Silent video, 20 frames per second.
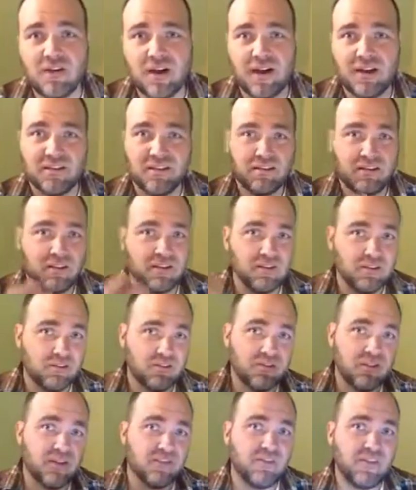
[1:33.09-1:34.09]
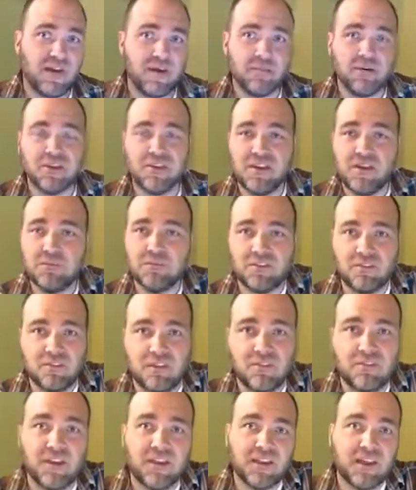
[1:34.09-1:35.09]
and there's like family themes and
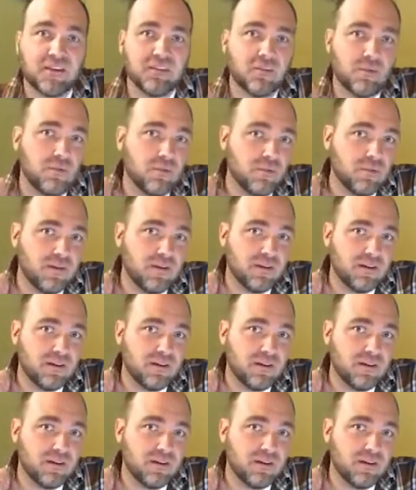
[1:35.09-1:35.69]
stuff like that. So